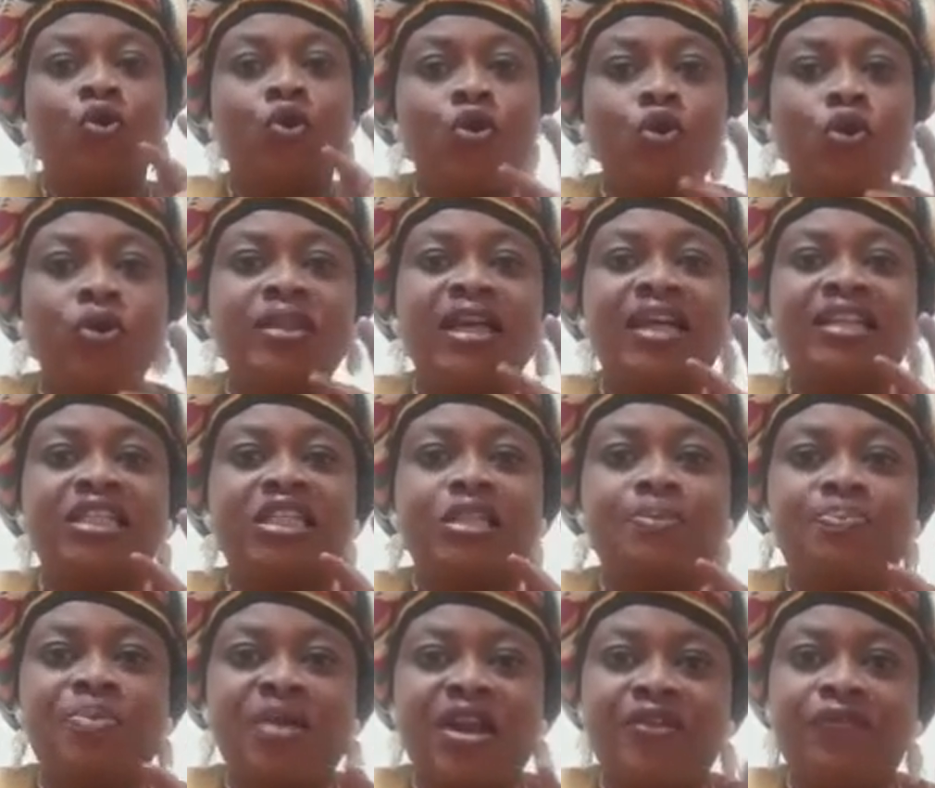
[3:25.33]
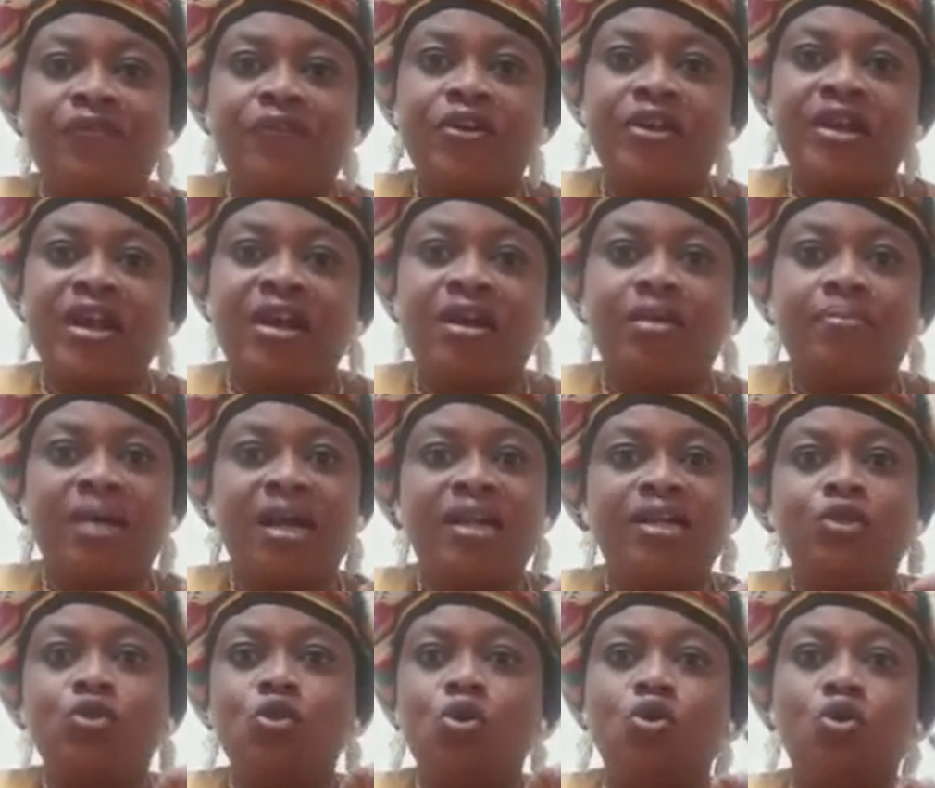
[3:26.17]
You that is praying for Naira
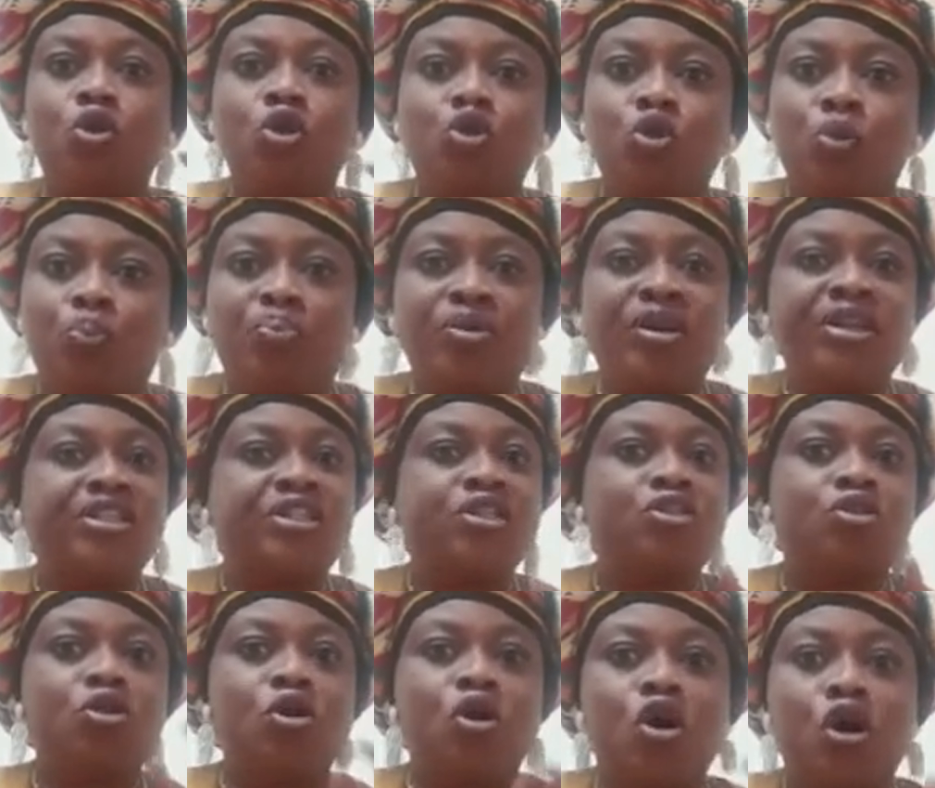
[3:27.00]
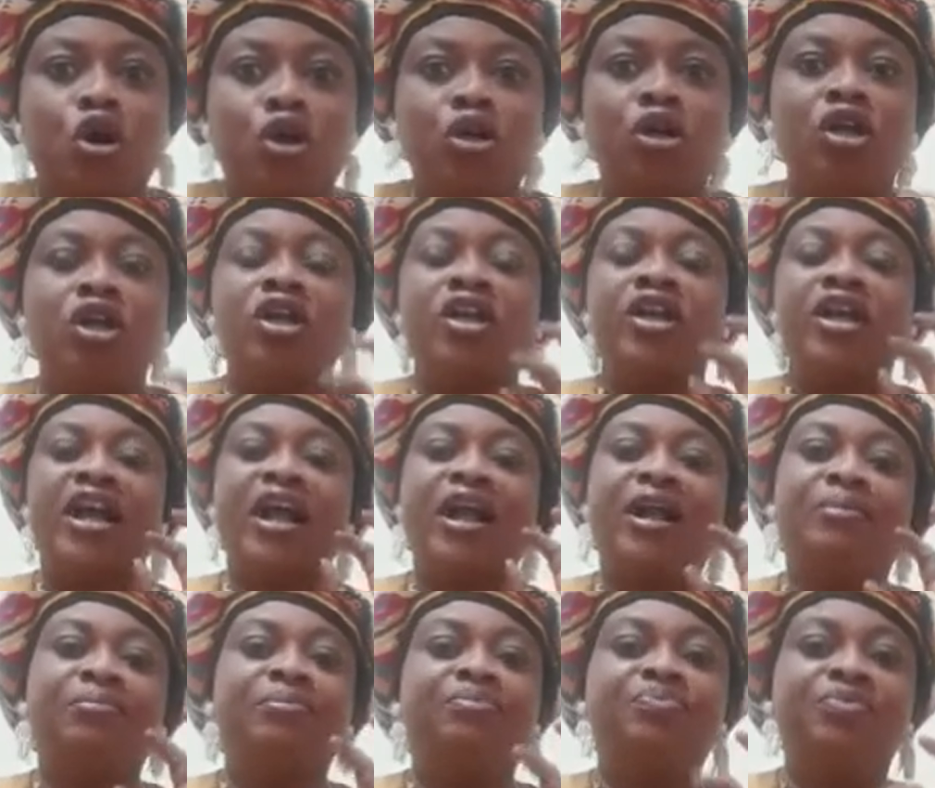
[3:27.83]
Marley to go to prison, or
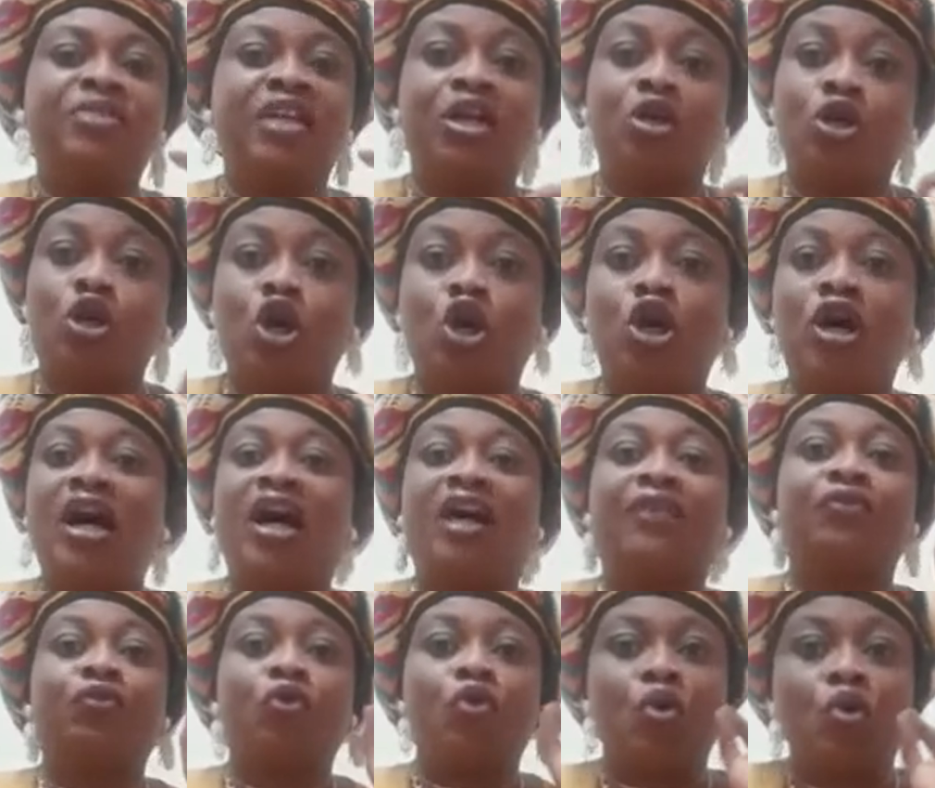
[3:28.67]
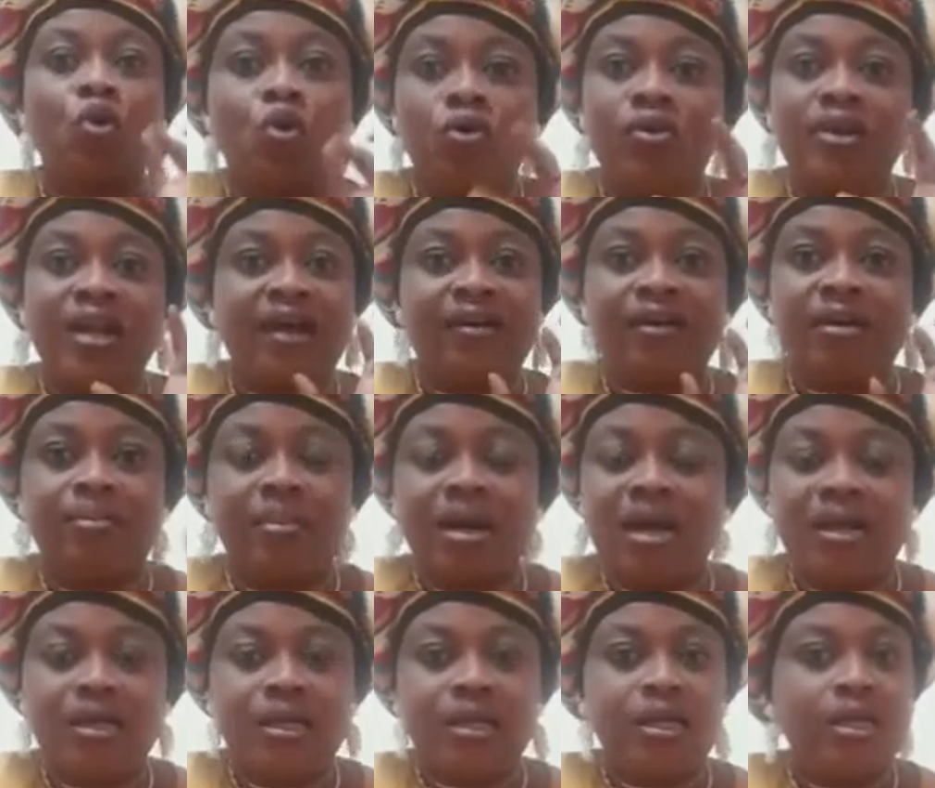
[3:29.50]
law have to hold Naira
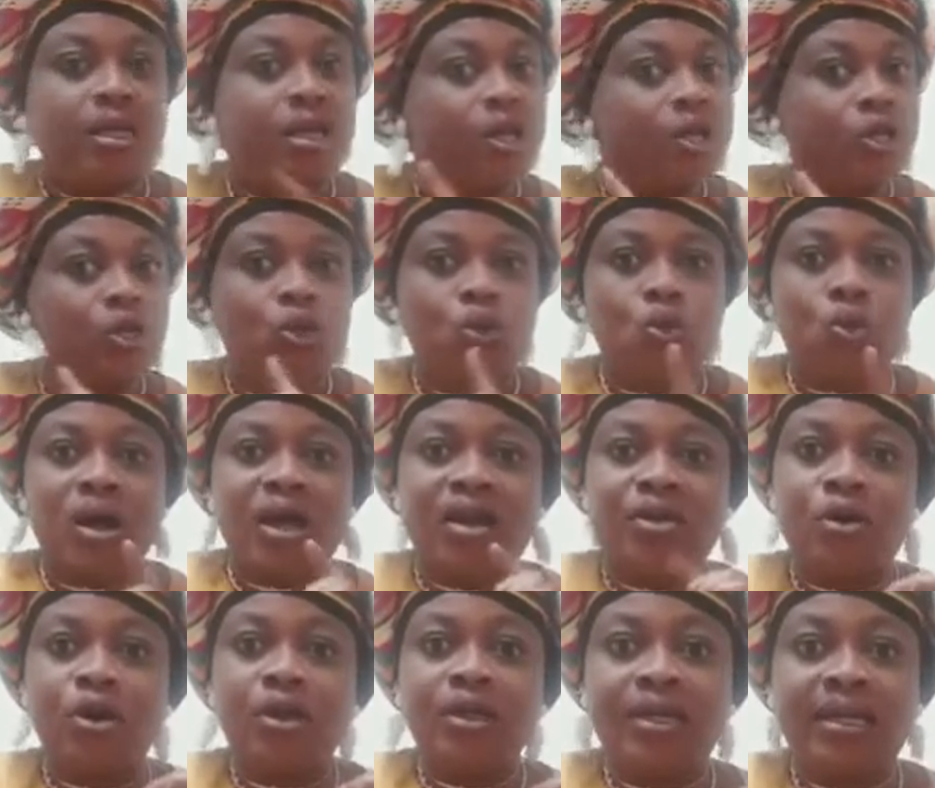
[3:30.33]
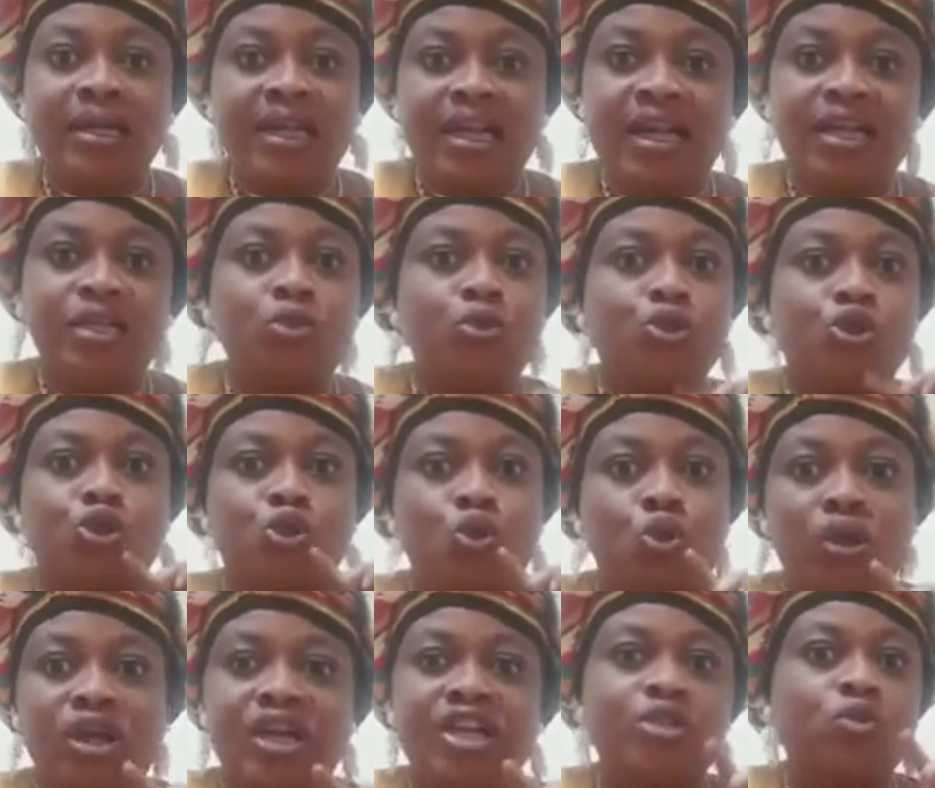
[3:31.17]
Marley, you are not there to
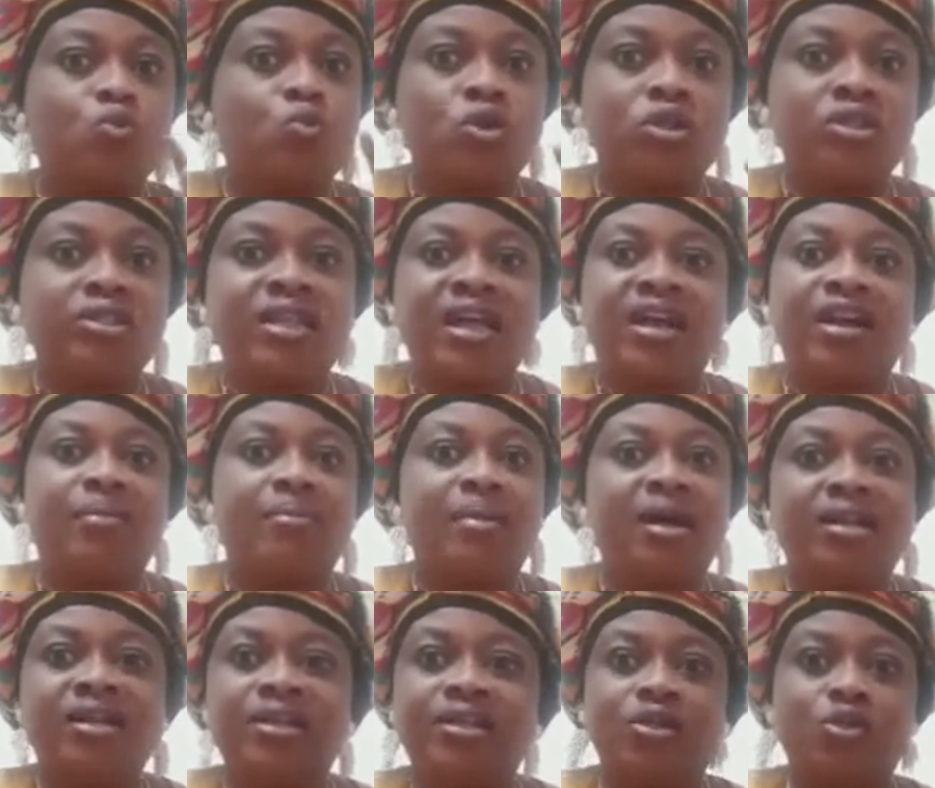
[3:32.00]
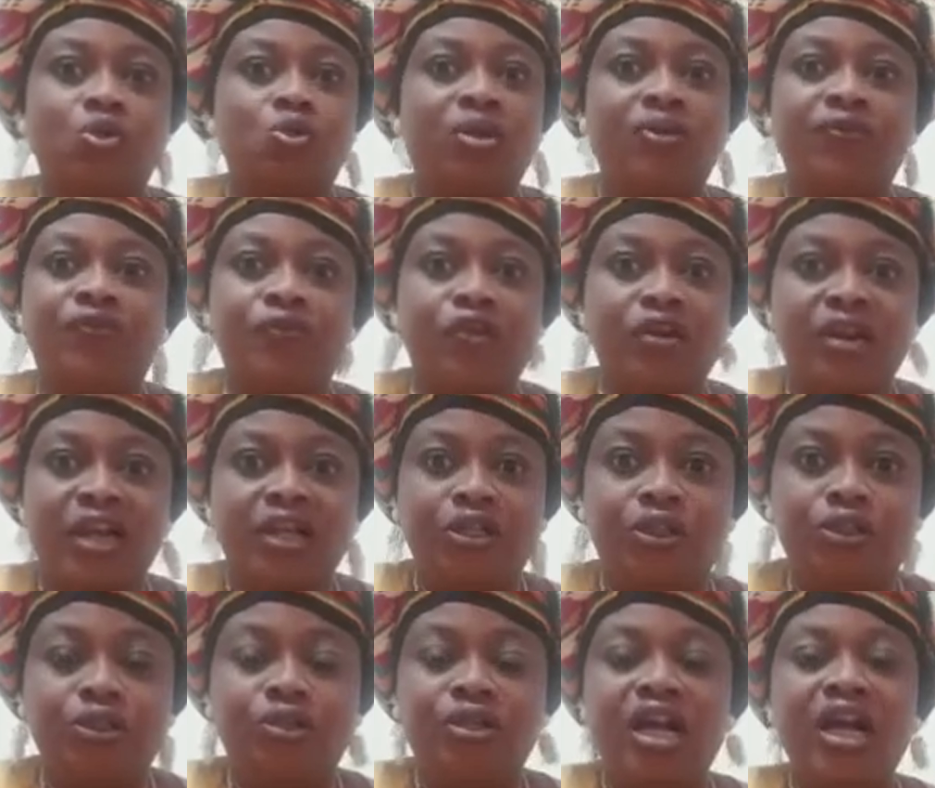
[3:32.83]
showcase what Naira Marley is doing for
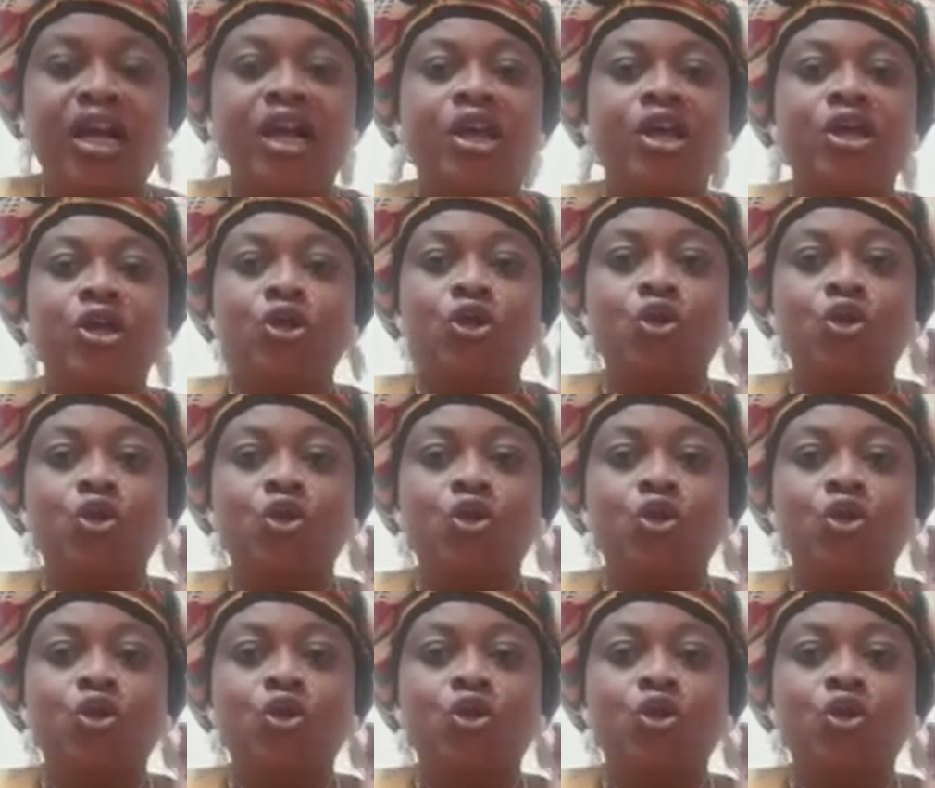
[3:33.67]
Nigeria.